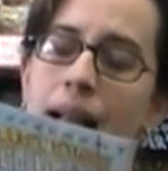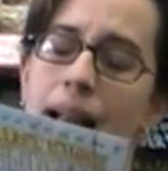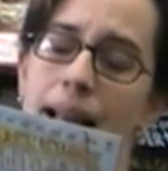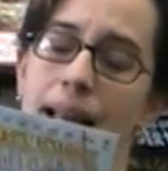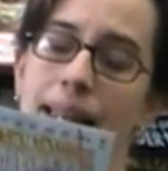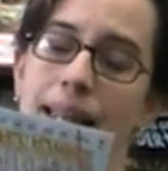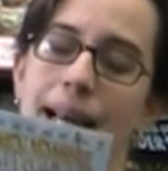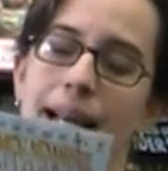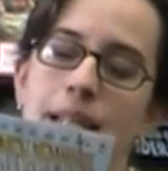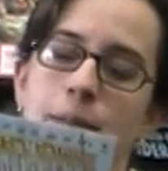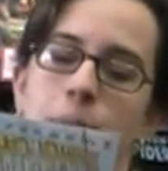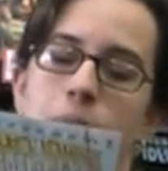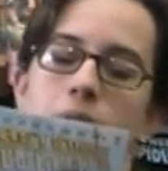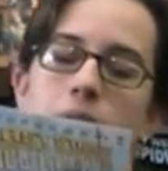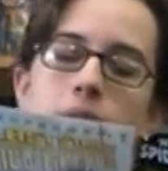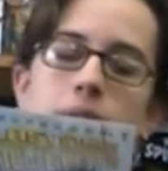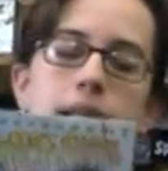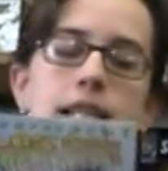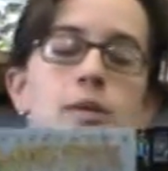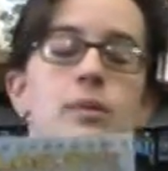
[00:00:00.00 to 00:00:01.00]
And last but
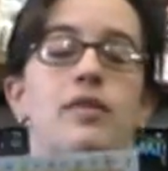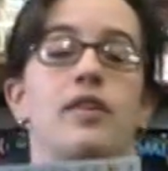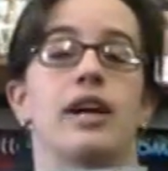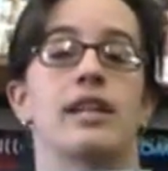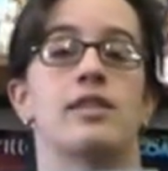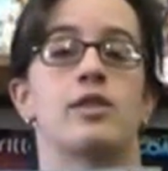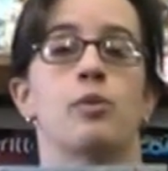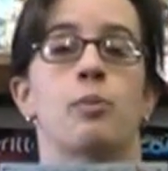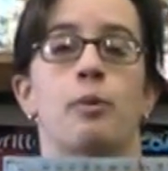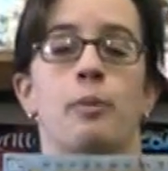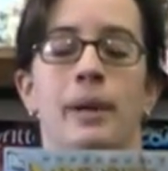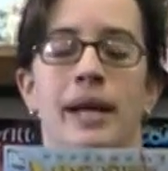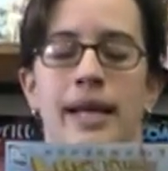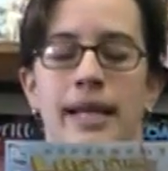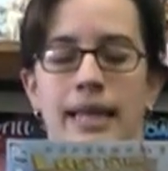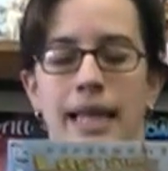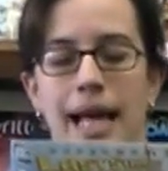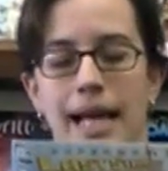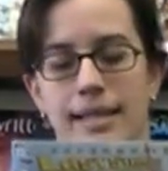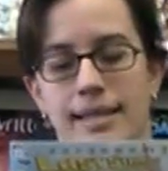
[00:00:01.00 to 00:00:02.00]
not least, we've got
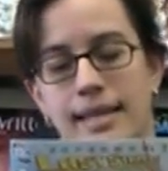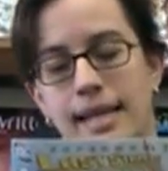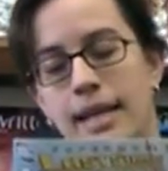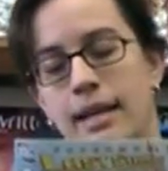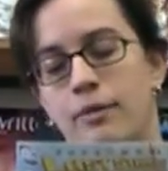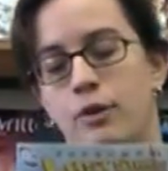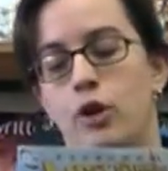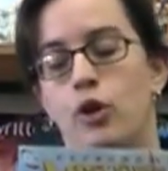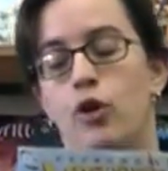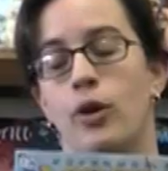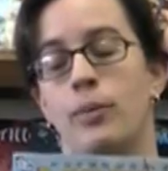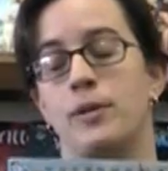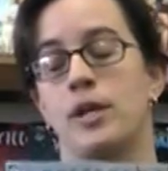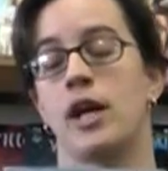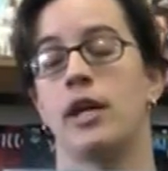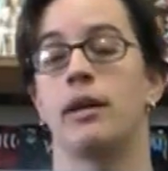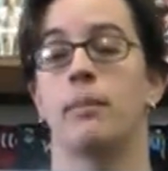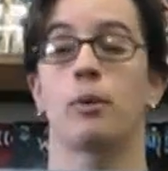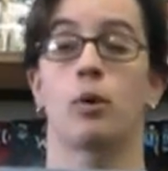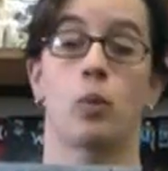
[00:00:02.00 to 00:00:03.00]
Superman, Last Stand of New Krypton,
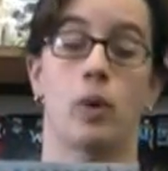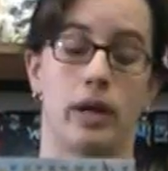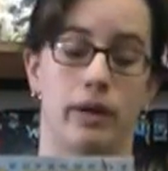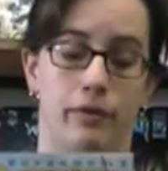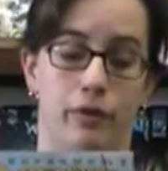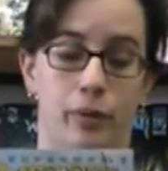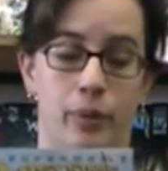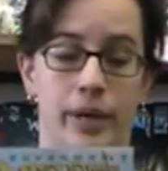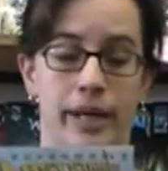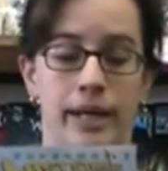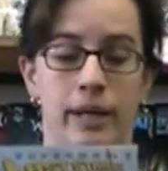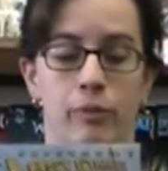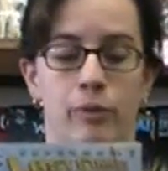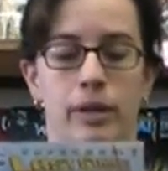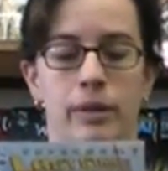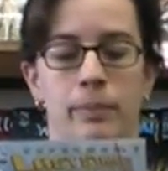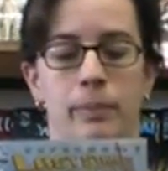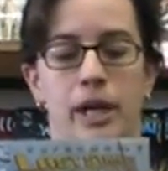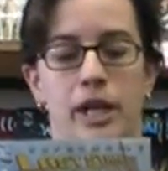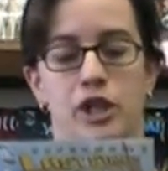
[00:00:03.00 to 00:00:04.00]
number 1 of 3,
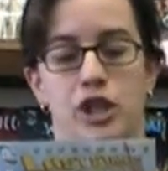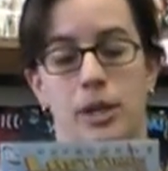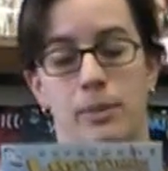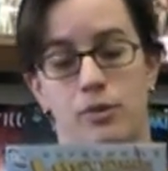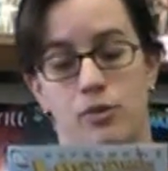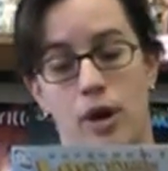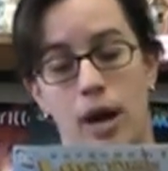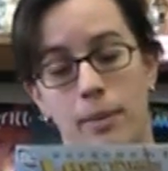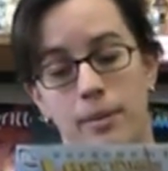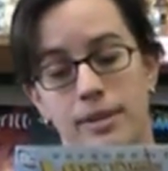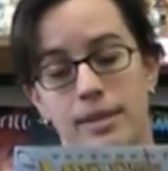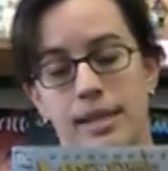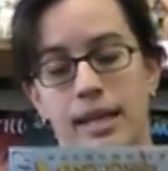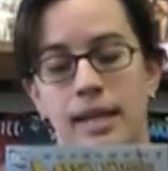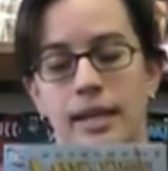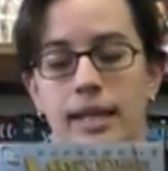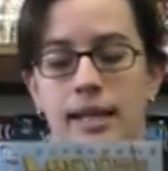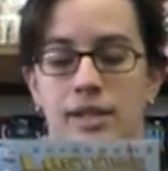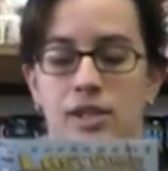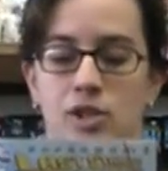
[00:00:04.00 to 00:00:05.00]
written by James
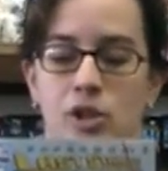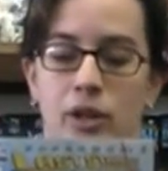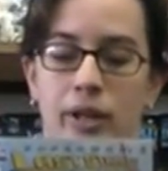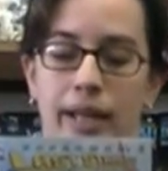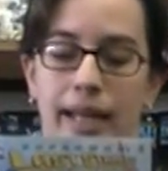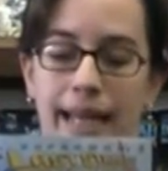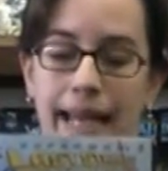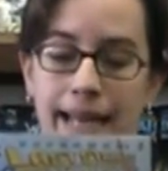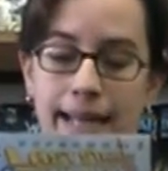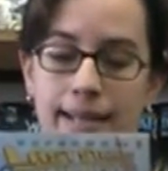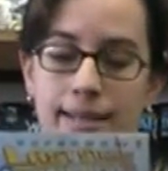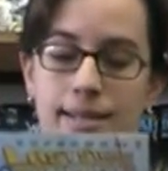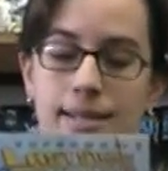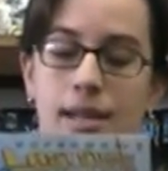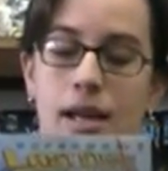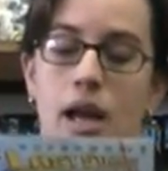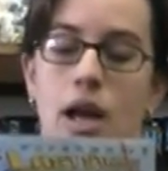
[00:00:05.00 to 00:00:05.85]
Robinson and Sterling Cates,